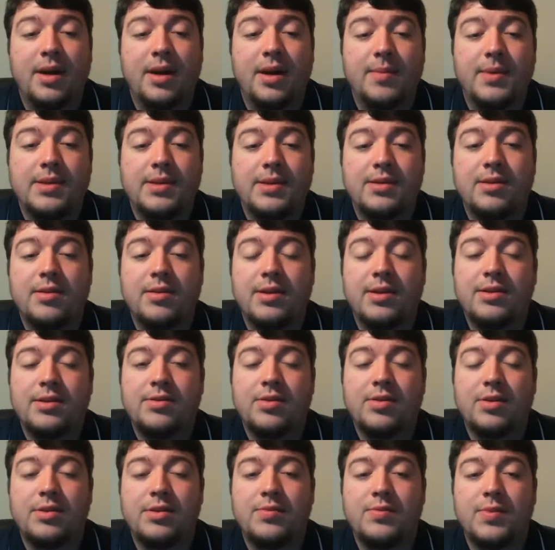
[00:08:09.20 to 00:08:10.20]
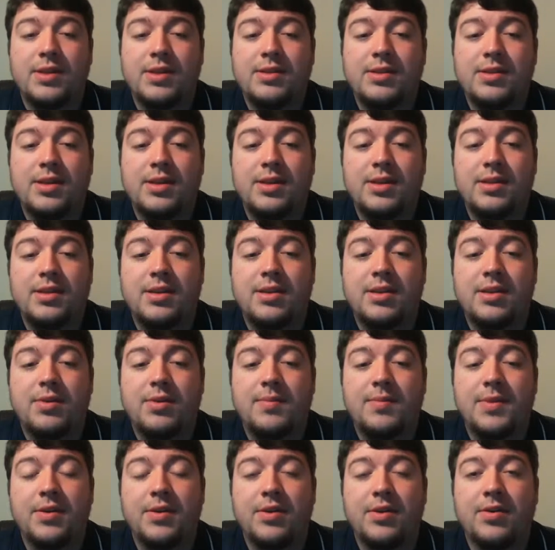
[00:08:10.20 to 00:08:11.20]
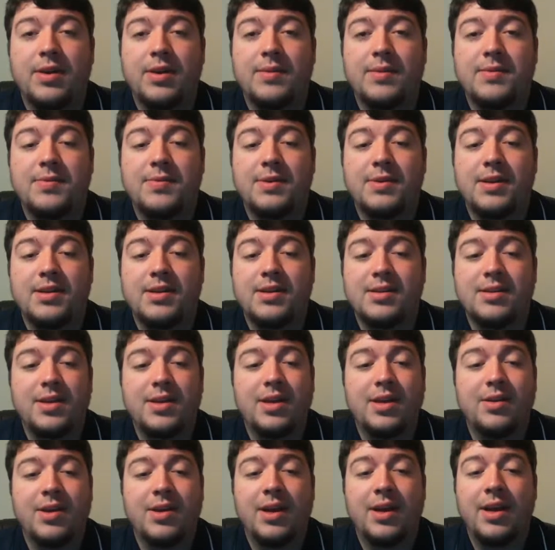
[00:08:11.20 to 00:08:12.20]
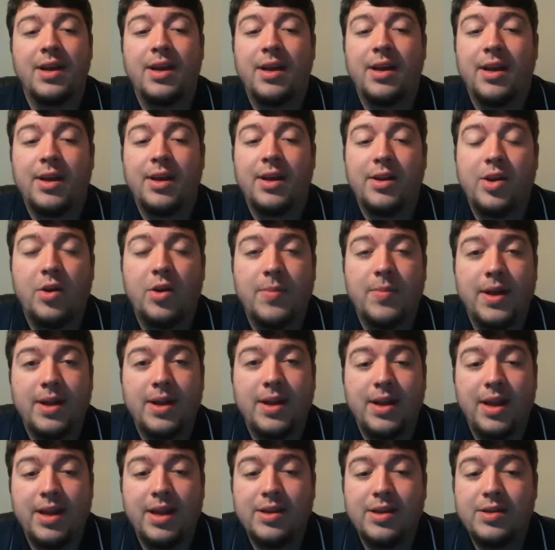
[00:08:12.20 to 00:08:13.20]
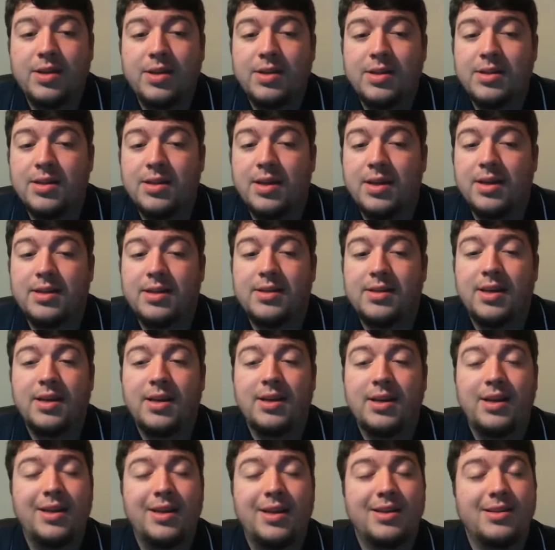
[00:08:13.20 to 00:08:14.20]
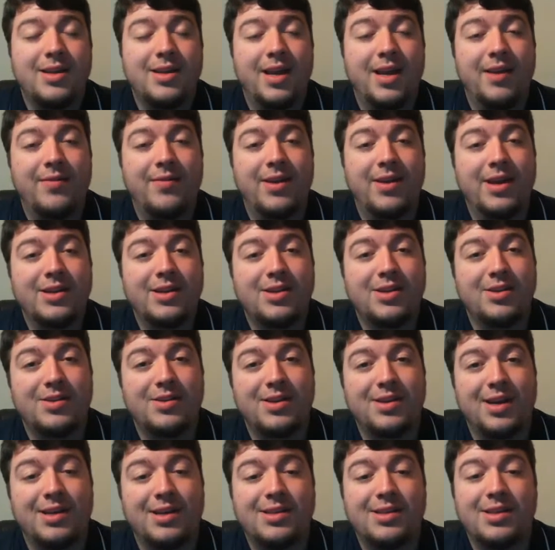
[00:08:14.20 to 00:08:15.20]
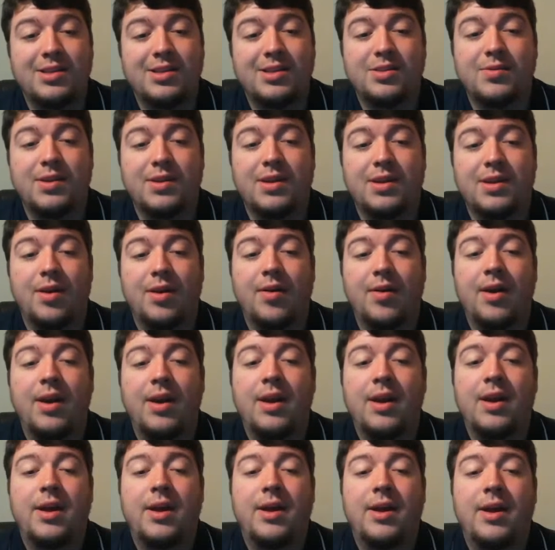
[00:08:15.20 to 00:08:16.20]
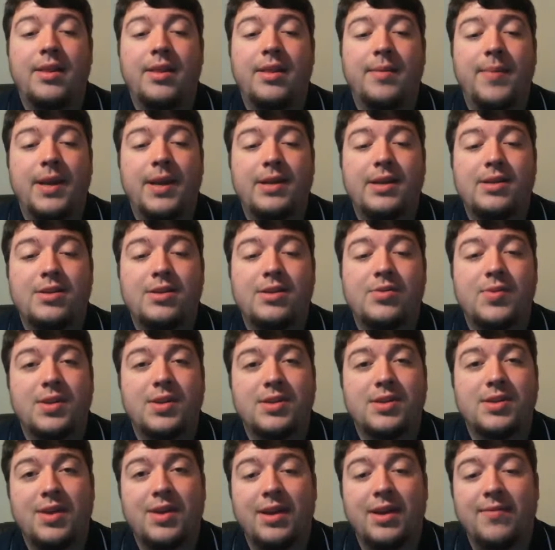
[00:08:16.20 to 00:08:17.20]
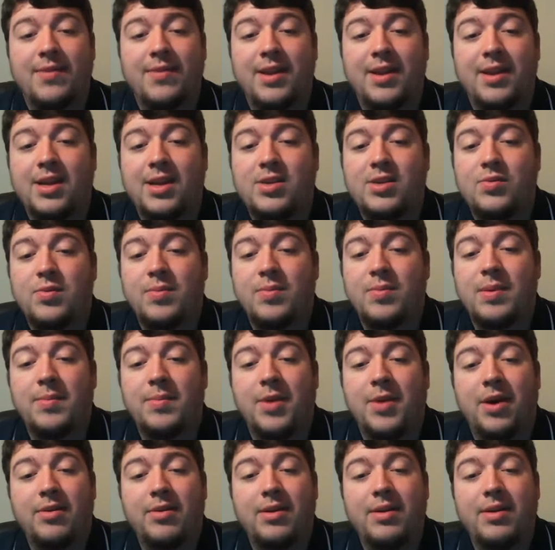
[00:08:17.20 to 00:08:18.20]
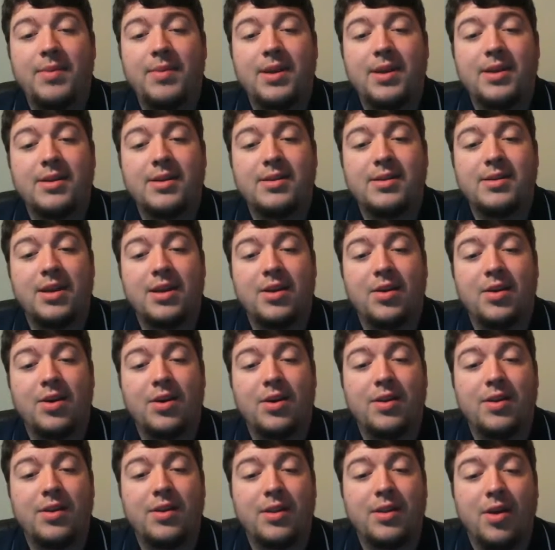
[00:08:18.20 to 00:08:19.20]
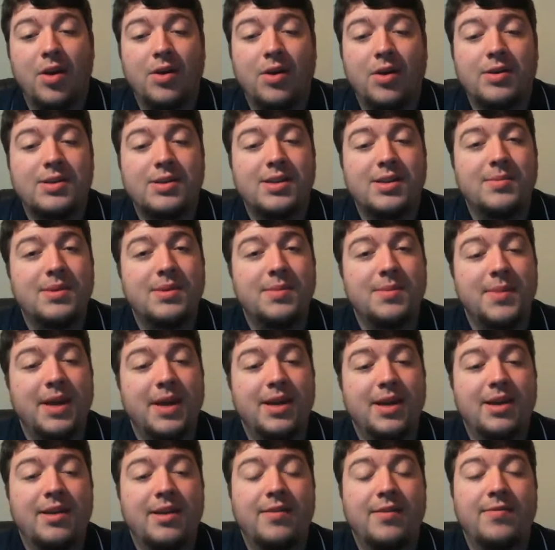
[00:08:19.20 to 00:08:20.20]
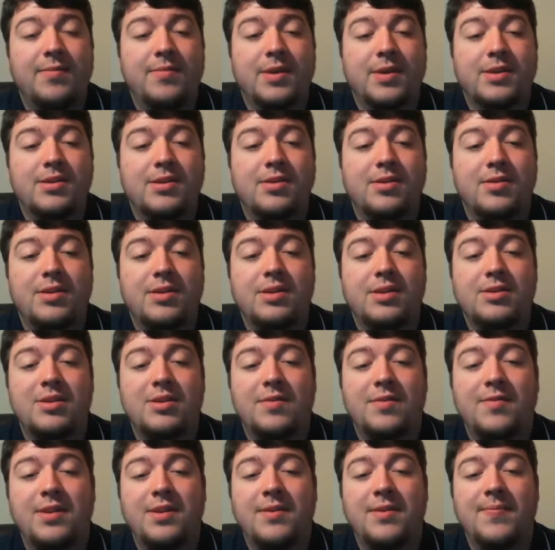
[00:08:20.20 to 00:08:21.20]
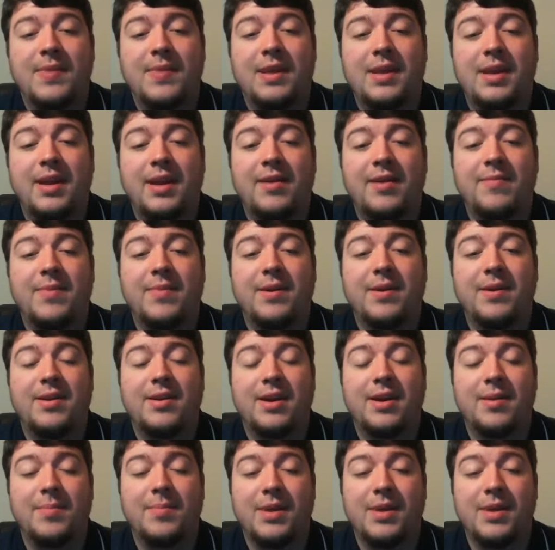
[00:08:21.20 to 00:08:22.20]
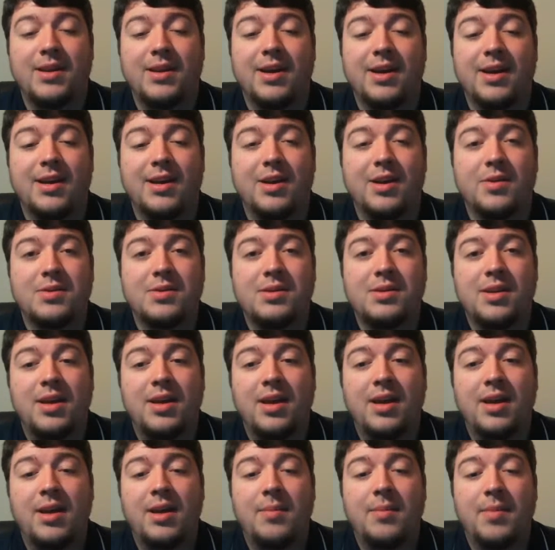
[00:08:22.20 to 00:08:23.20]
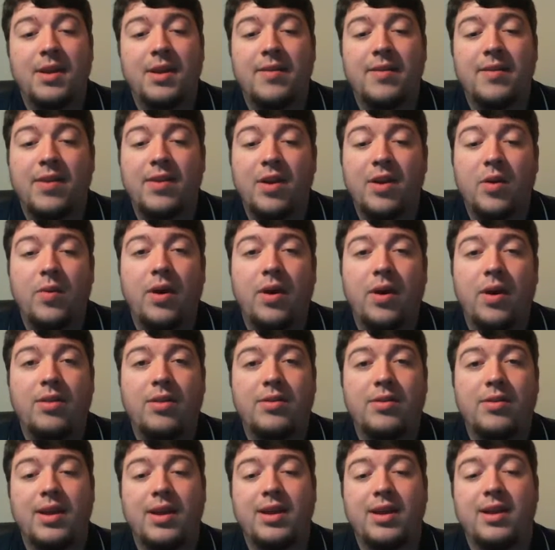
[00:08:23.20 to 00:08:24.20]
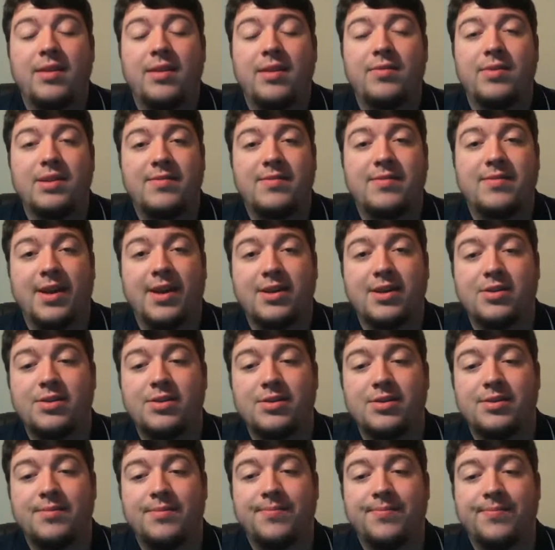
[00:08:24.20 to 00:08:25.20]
His cholesterol is 163 milligrams per deciliter, no medications, and he doesn't have an exercise history though. The patient's risk stratification would be moderate because they are symptomatic of muscular dystrophy and have been diagnosed, but have no other negative risk factors.